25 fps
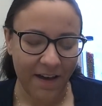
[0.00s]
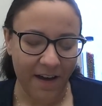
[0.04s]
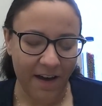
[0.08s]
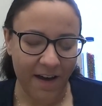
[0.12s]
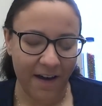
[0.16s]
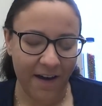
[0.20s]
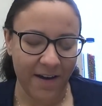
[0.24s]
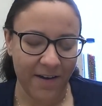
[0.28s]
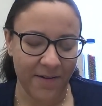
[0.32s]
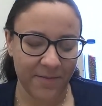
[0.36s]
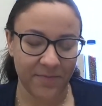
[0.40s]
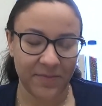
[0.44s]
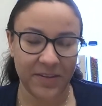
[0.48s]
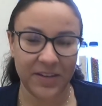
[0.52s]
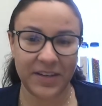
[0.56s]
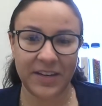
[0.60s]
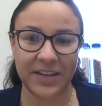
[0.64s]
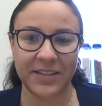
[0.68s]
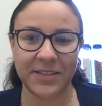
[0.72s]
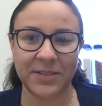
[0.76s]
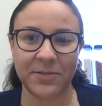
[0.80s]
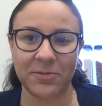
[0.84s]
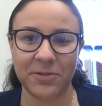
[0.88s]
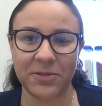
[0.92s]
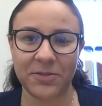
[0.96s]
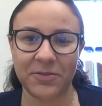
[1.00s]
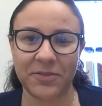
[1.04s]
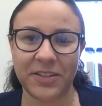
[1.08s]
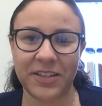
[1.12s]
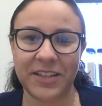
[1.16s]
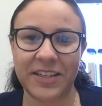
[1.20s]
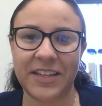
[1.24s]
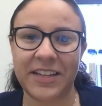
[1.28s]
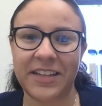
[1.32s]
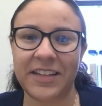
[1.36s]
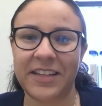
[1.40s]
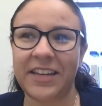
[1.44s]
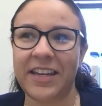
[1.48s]
The kids were
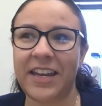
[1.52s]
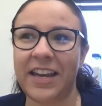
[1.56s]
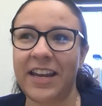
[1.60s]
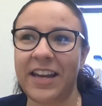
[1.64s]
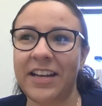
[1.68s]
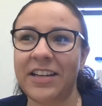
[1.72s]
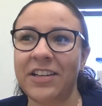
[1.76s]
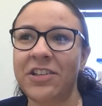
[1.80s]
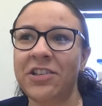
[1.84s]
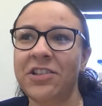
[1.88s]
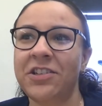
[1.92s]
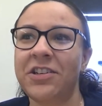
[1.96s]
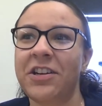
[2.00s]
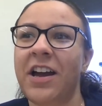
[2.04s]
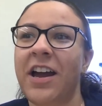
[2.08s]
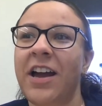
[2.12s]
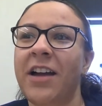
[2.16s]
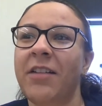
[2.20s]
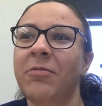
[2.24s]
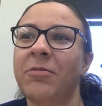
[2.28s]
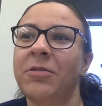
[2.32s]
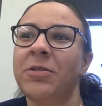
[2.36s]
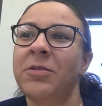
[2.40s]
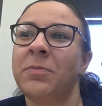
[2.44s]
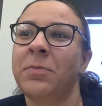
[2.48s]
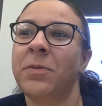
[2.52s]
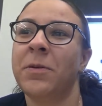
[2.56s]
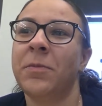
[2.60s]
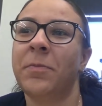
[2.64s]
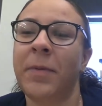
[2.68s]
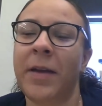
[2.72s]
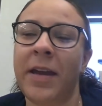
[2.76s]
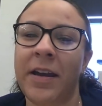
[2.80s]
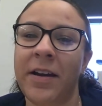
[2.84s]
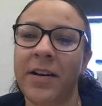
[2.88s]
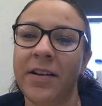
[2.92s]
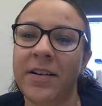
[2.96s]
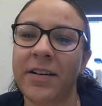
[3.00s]
really engaged. I was
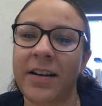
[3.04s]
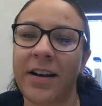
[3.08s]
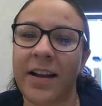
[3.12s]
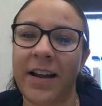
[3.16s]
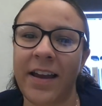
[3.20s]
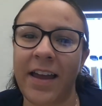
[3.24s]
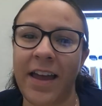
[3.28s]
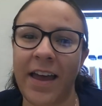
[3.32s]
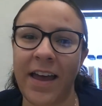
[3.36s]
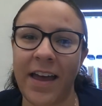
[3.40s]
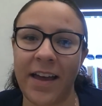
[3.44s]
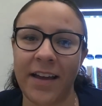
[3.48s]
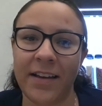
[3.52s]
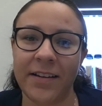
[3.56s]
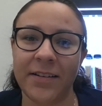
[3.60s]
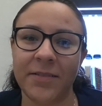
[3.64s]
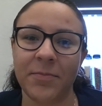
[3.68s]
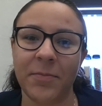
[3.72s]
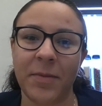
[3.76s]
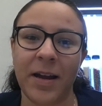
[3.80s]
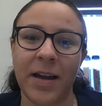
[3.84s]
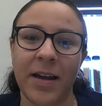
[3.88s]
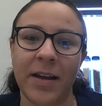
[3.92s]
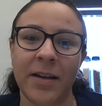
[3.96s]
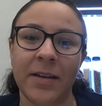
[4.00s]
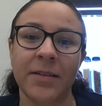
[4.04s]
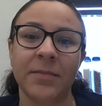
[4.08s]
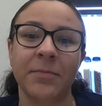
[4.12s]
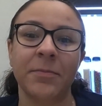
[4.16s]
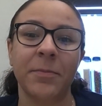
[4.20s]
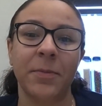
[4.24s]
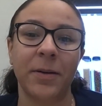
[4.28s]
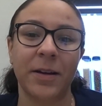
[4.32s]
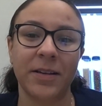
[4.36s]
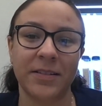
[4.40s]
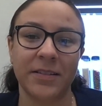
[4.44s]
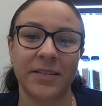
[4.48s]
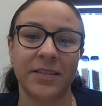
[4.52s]
prepared and I had my
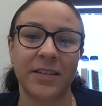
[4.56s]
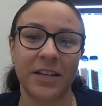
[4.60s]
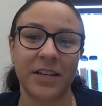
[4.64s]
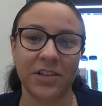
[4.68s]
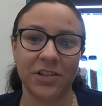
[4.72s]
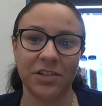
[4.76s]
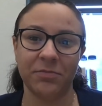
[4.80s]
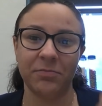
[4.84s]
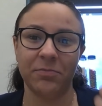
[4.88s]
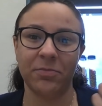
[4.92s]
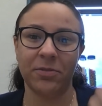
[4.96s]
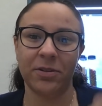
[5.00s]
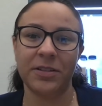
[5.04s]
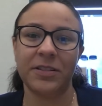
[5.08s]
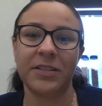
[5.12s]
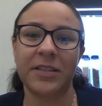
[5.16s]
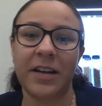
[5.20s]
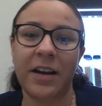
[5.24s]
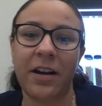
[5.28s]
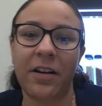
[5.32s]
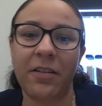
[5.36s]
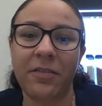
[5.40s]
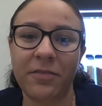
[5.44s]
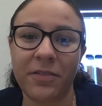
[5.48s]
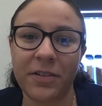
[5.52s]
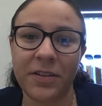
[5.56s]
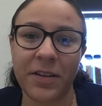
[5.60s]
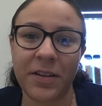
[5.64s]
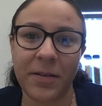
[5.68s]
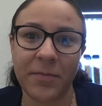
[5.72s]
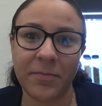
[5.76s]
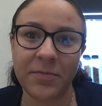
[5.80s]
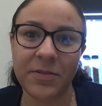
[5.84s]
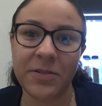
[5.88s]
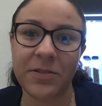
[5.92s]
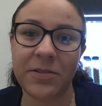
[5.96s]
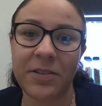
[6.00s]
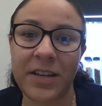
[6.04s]
presentation printed out for
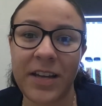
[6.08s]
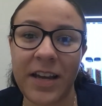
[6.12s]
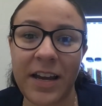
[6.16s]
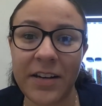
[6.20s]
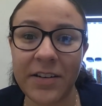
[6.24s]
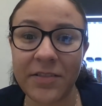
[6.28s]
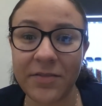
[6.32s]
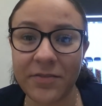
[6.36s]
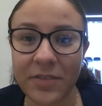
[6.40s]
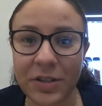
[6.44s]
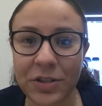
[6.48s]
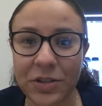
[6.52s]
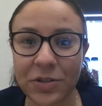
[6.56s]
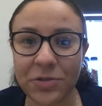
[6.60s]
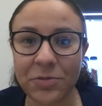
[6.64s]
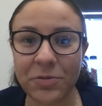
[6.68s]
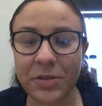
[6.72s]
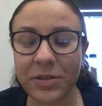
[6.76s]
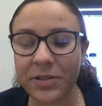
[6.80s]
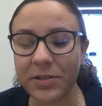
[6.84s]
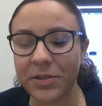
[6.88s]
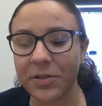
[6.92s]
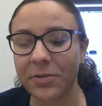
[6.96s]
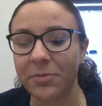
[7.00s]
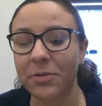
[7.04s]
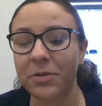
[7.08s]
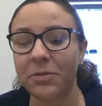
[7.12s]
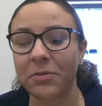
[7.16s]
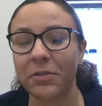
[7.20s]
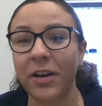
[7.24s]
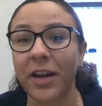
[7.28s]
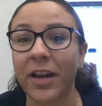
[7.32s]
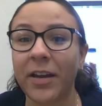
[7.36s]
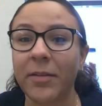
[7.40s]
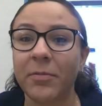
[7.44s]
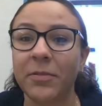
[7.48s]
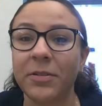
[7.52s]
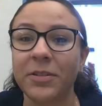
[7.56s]
them so they had a visual. So we were
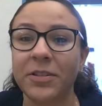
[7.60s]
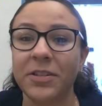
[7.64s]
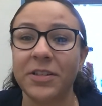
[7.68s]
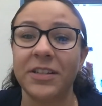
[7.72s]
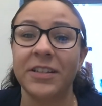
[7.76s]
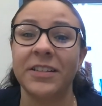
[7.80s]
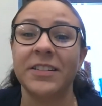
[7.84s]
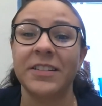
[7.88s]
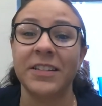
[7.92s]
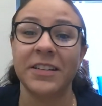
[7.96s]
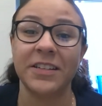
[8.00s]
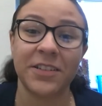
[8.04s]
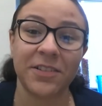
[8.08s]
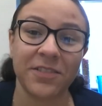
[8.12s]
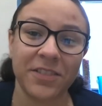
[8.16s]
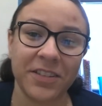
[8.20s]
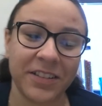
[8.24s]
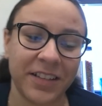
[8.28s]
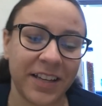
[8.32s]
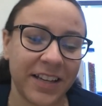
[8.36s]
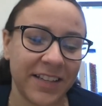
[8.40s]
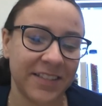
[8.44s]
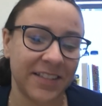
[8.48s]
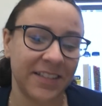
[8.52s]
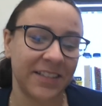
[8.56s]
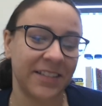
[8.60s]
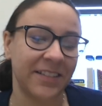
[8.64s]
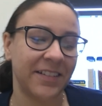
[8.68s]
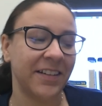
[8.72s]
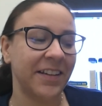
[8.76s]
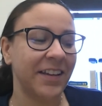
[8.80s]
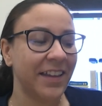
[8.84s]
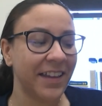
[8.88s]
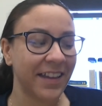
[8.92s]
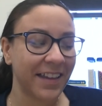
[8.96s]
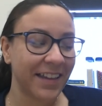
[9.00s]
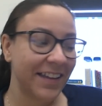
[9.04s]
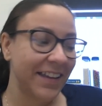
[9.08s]
able to continue the lesson
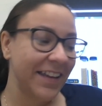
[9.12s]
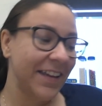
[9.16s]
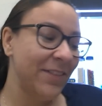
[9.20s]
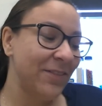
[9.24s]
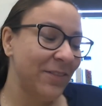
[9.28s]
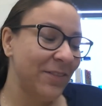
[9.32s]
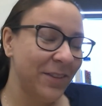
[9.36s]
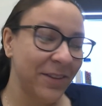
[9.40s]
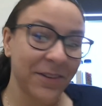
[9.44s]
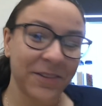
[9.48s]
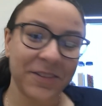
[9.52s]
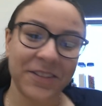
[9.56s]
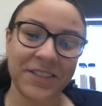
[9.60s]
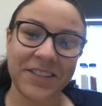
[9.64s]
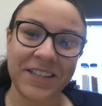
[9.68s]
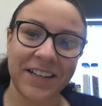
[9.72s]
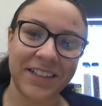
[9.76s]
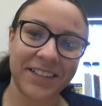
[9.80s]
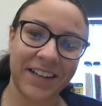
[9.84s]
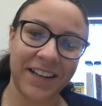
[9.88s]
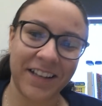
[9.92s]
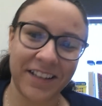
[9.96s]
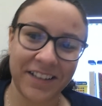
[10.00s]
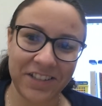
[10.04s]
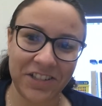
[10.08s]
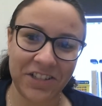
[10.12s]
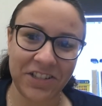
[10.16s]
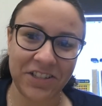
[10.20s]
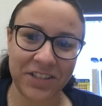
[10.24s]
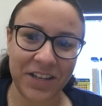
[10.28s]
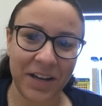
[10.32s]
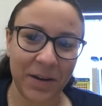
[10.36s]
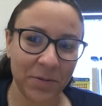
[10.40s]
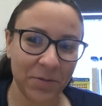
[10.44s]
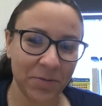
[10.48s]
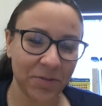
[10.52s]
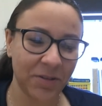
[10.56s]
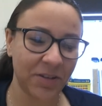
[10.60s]
even though the technology
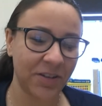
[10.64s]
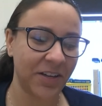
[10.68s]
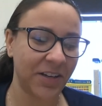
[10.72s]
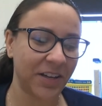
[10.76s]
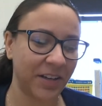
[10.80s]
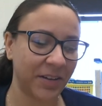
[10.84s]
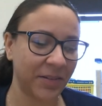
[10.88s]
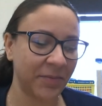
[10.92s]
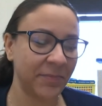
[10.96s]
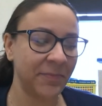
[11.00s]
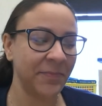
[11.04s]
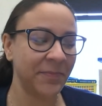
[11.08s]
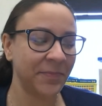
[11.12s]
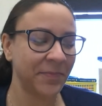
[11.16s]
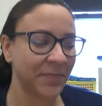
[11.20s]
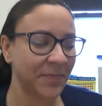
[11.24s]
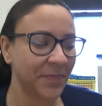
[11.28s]
stopped working.